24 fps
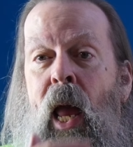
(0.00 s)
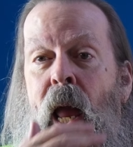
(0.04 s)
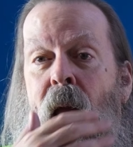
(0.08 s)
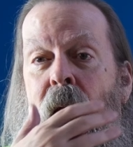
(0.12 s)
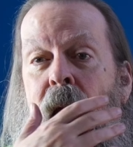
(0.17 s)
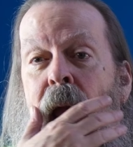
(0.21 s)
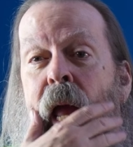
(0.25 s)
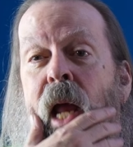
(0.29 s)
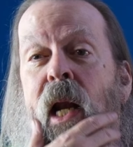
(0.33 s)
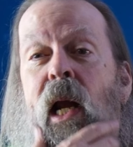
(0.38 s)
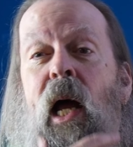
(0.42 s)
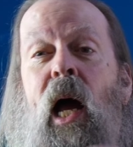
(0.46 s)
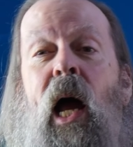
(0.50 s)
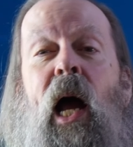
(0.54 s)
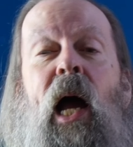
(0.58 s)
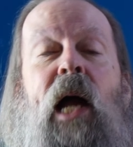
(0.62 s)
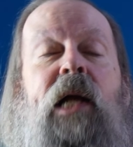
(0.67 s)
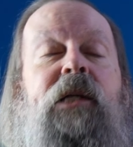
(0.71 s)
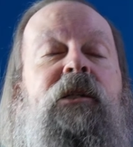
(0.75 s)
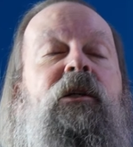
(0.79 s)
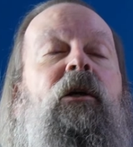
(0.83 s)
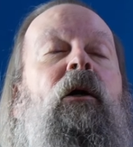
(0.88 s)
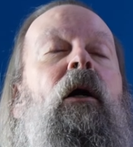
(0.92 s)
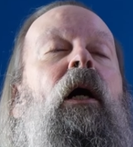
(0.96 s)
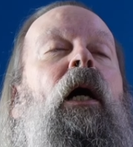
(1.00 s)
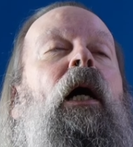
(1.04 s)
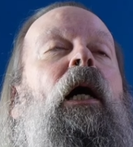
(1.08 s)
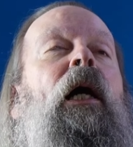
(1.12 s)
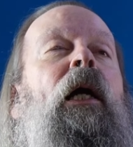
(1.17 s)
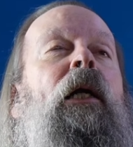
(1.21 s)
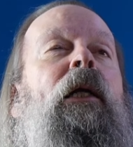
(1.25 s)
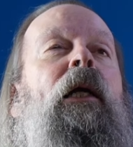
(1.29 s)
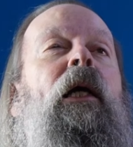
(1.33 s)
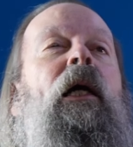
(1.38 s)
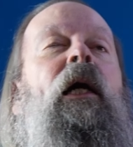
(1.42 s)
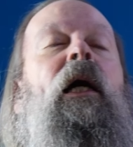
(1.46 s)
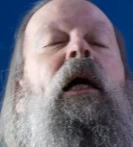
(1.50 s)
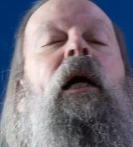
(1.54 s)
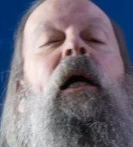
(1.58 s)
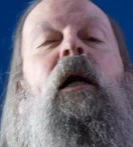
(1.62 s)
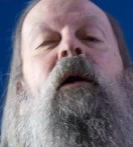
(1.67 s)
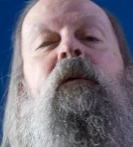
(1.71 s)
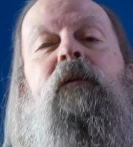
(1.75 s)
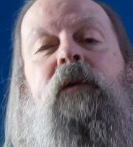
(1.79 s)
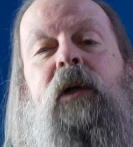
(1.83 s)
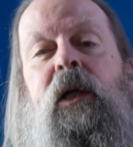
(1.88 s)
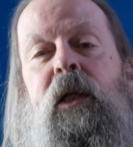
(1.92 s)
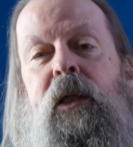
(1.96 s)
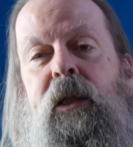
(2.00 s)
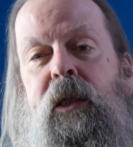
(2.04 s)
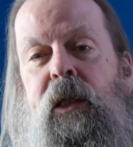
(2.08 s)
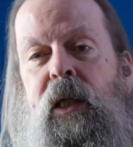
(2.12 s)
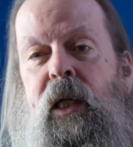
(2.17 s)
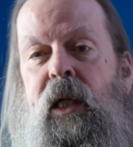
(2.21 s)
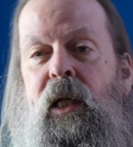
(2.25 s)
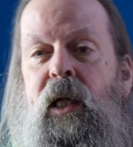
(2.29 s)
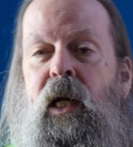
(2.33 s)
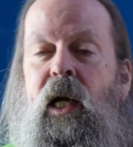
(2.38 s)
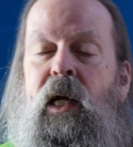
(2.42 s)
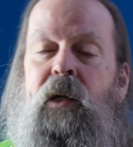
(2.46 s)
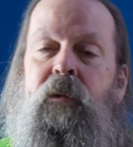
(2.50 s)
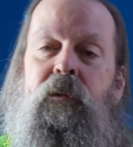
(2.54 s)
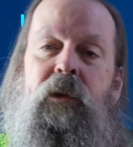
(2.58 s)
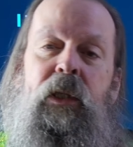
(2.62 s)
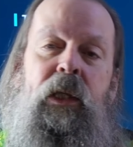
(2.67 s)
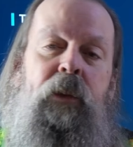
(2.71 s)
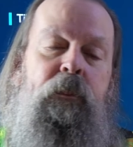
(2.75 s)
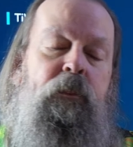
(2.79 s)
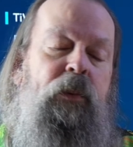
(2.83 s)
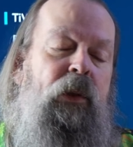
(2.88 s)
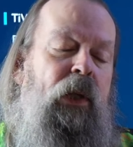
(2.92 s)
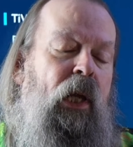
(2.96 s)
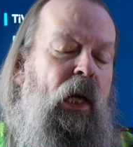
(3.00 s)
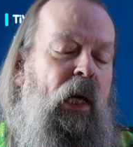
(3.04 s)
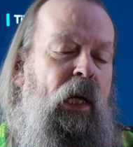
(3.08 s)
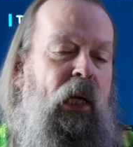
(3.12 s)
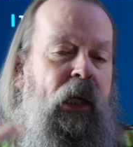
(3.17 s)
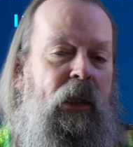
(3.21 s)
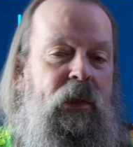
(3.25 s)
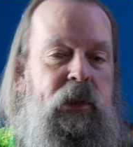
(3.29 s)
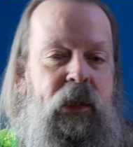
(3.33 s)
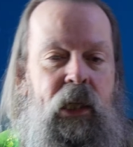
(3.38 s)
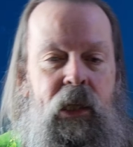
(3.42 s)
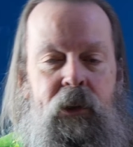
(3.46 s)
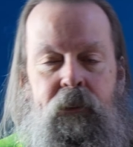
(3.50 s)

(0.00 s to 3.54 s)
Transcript: And I tried everything. I replugged.